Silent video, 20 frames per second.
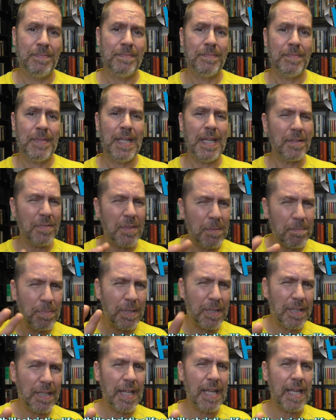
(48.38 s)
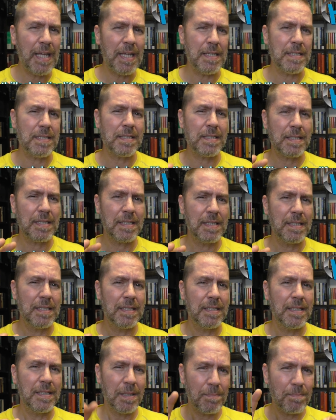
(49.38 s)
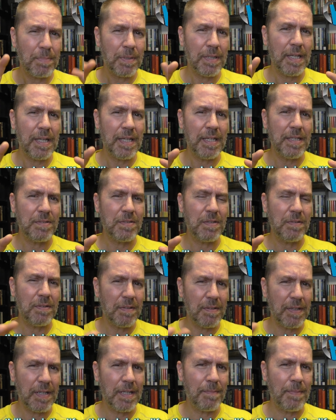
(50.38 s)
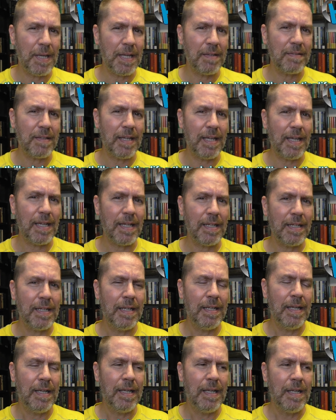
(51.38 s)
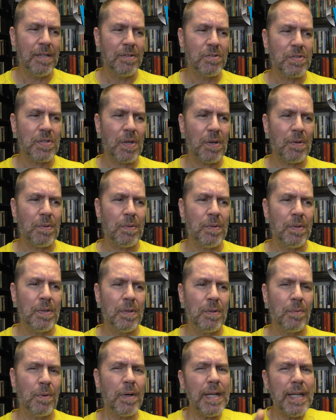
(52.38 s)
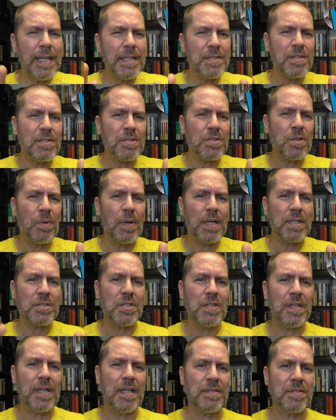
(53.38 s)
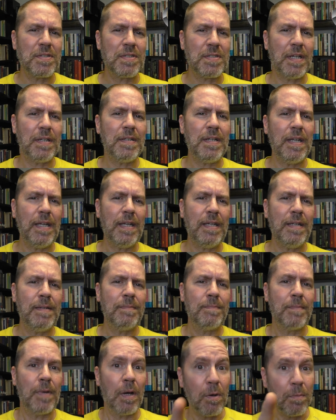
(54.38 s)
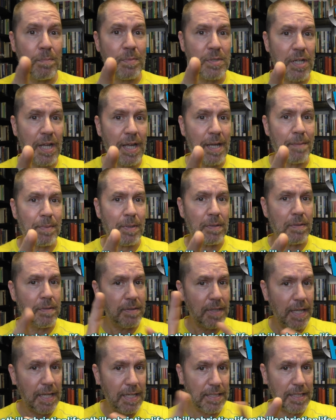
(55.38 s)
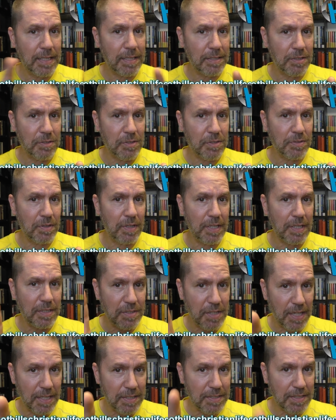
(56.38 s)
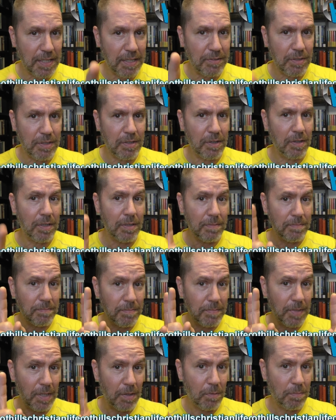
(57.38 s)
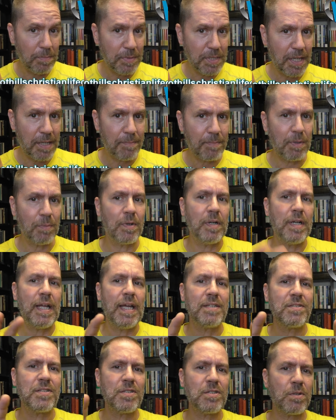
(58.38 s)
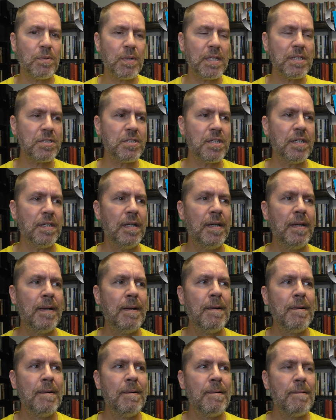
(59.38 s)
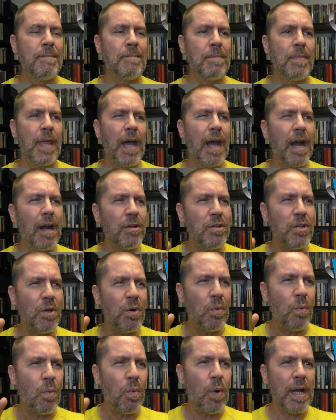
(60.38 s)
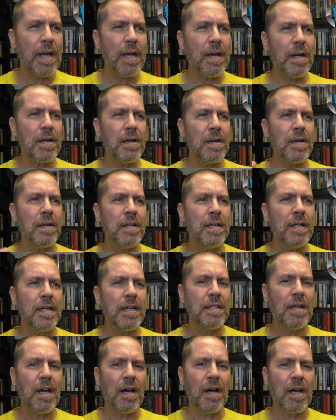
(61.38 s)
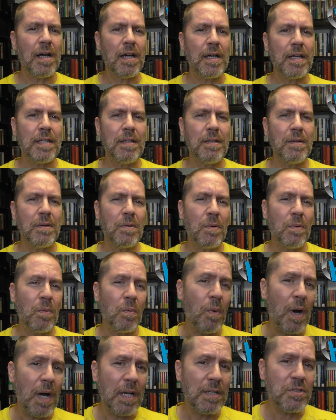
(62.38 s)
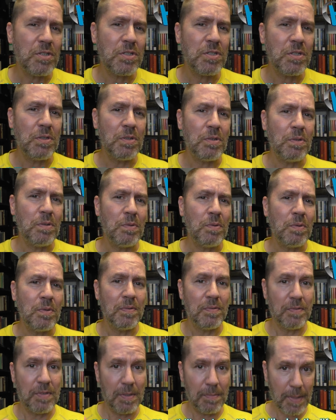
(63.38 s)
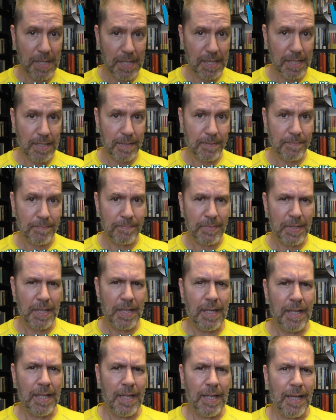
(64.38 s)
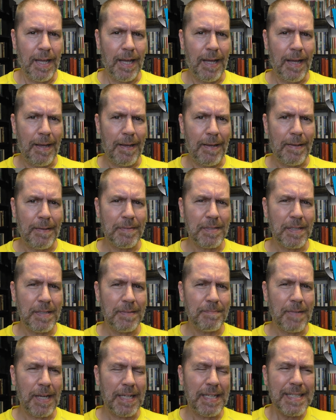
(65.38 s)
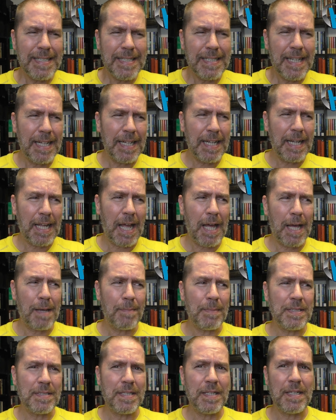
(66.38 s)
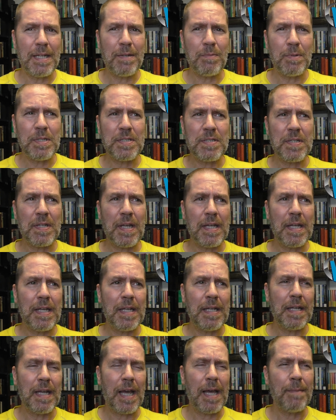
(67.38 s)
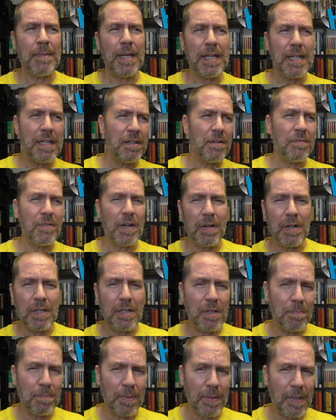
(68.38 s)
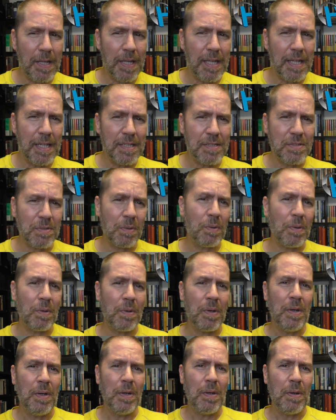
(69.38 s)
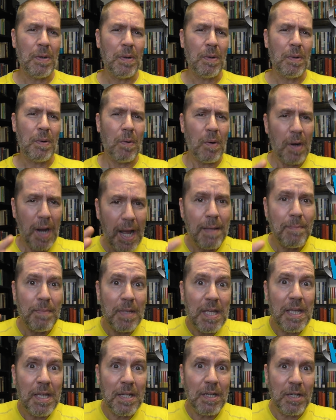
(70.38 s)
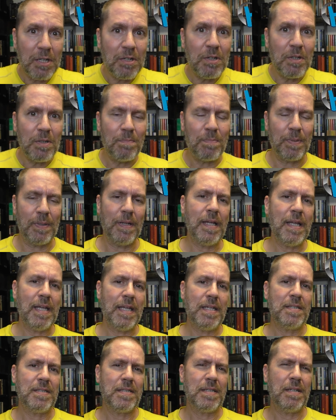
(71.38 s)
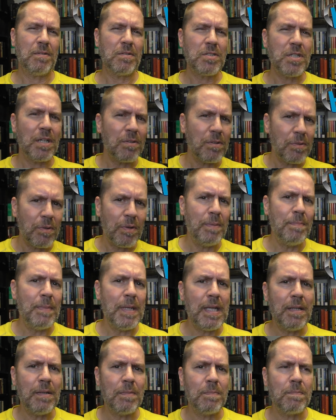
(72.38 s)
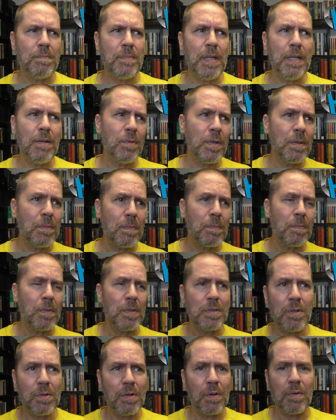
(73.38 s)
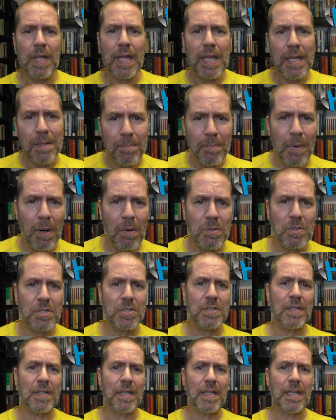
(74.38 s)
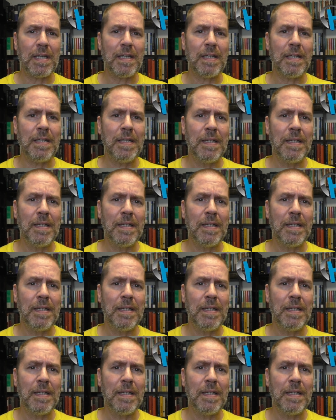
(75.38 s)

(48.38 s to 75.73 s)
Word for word: Yeah, the place, the place, and you think about that. So we're going to ask this question on Sunday, Hope Chapel, 8 Nicholas Street, Johnstown, New York. Hope Chapel, we're going to ask this question Are you where God wants you to be? Uh, I guess it's kind of common today we say, I'm not in a very good place, or or I'm in a good place. You know, generally we mean, you know, we, we're doing okay emotionally,